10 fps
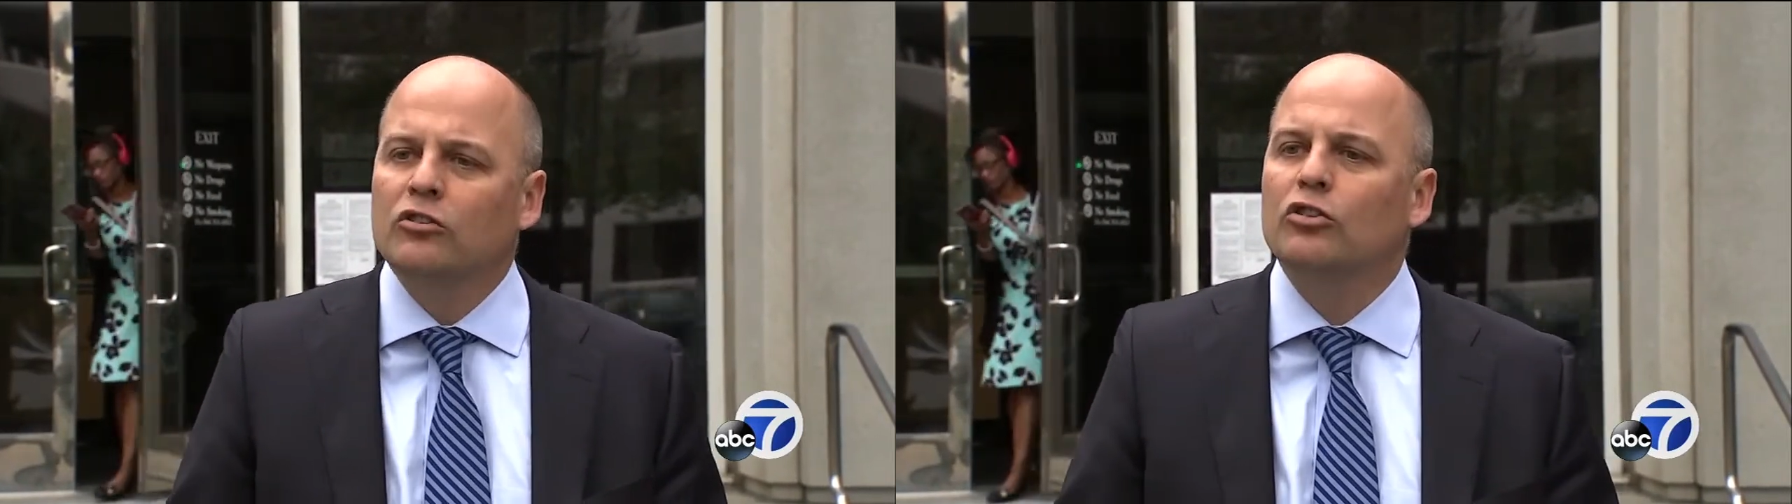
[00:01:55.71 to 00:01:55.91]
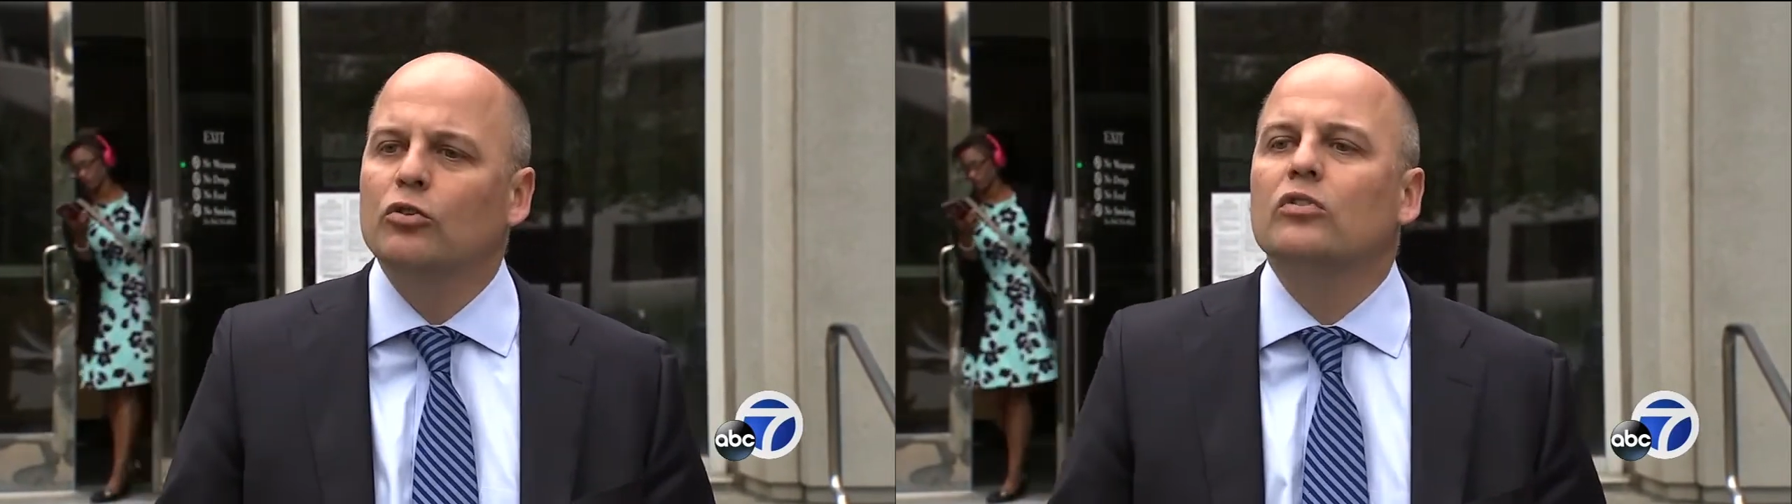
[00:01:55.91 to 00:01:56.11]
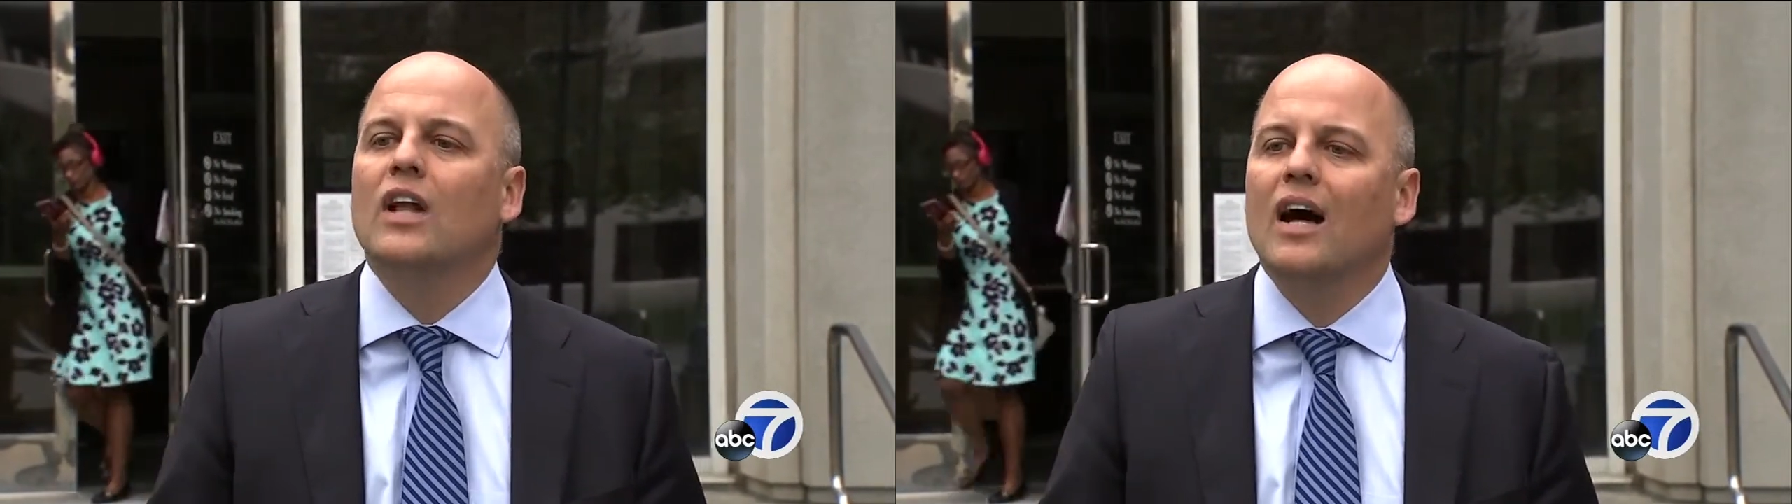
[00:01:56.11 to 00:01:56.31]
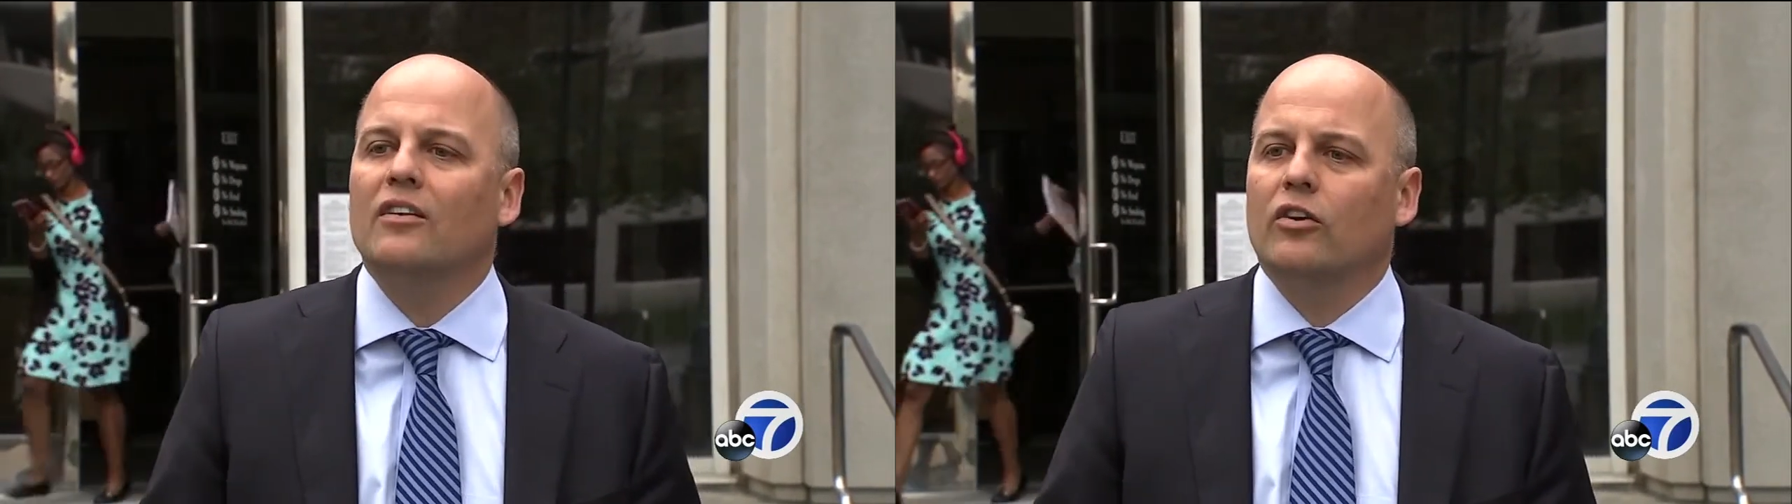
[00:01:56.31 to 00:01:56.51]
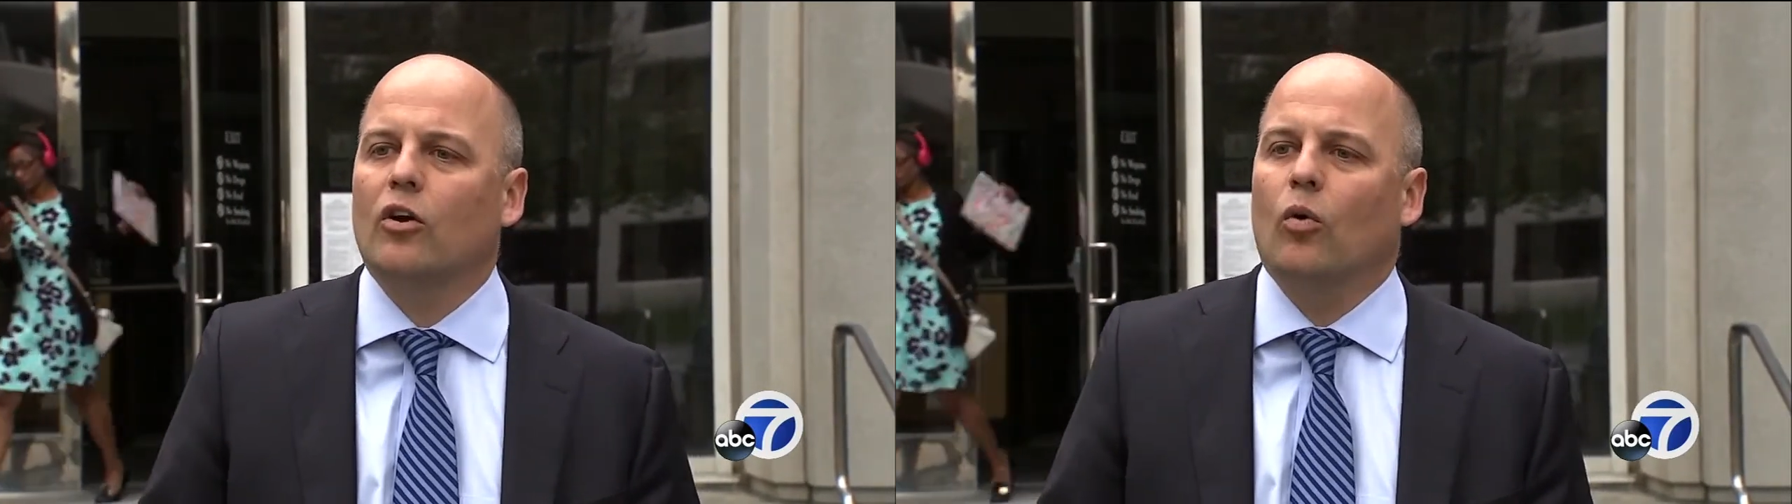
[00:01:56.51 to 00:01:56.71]
choose
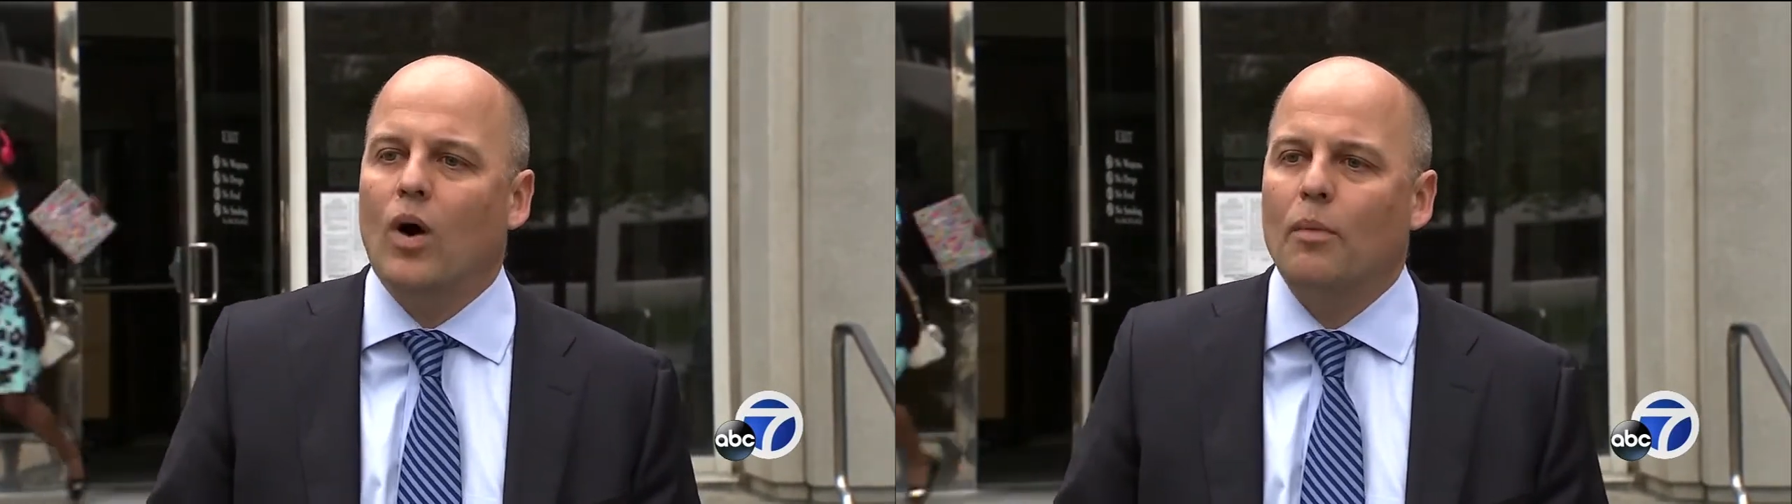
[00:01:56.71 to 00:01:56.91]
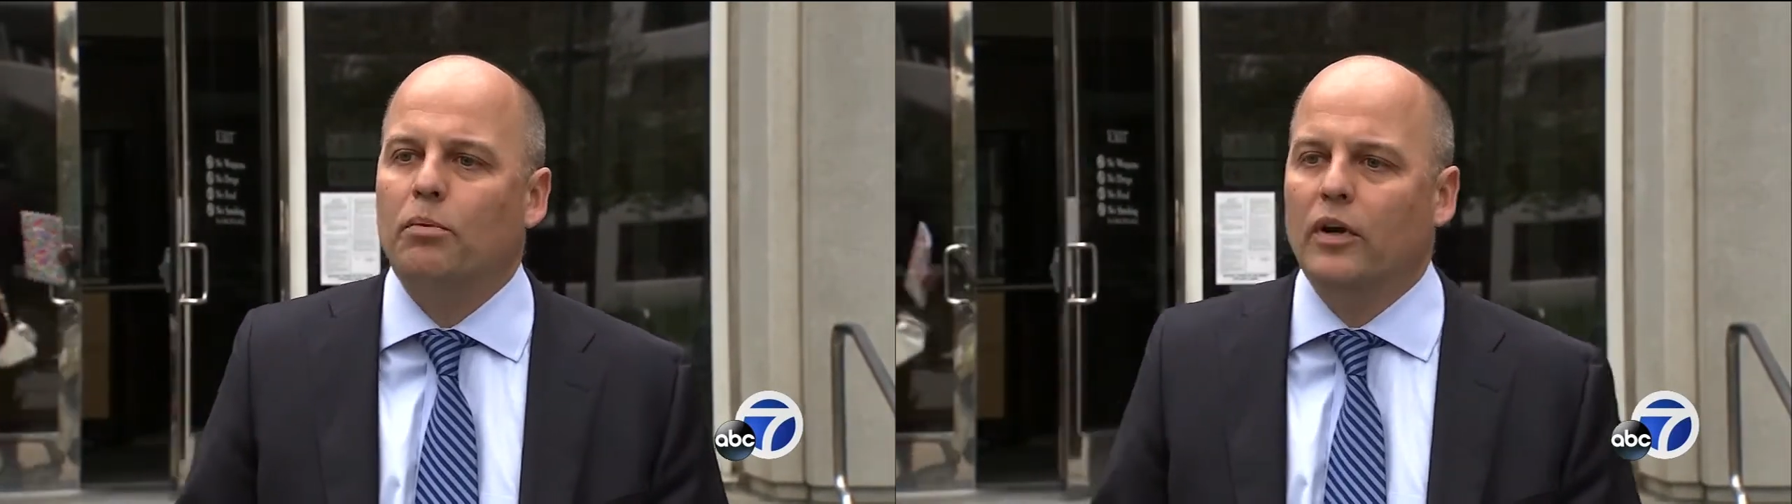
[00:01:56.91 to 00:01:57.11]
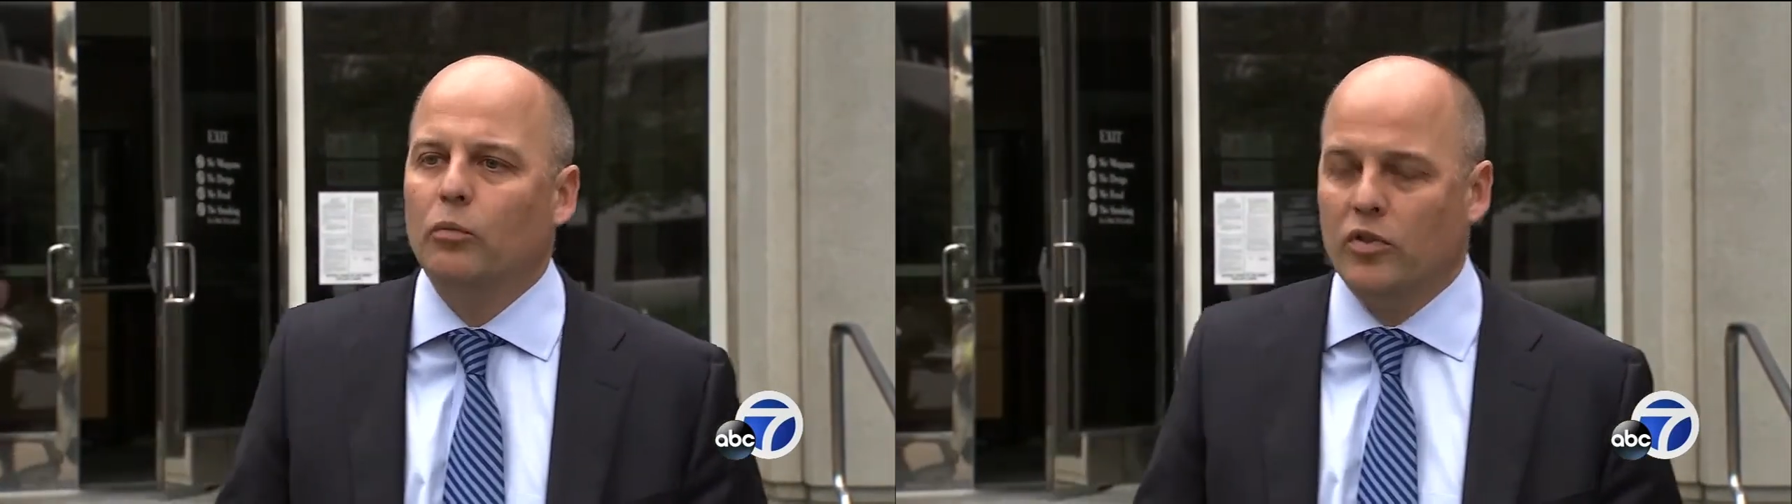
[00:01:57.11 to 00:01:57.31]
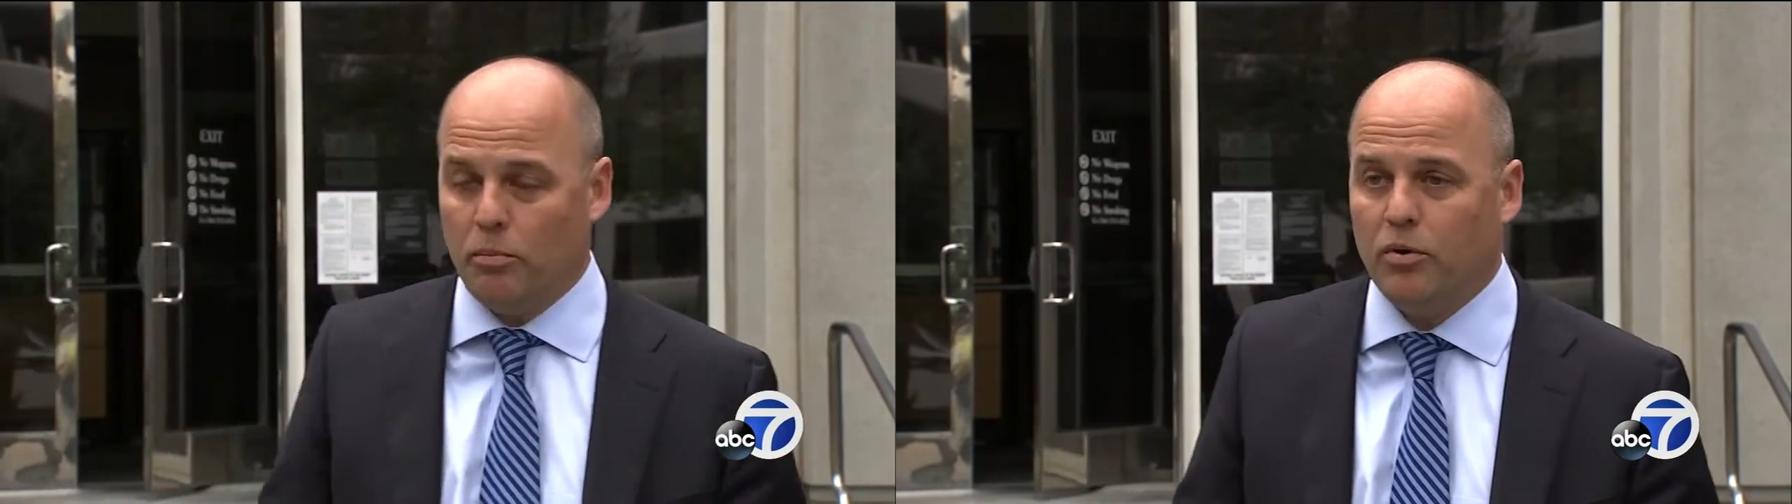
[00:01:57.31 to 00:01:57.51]
not to cooperate with the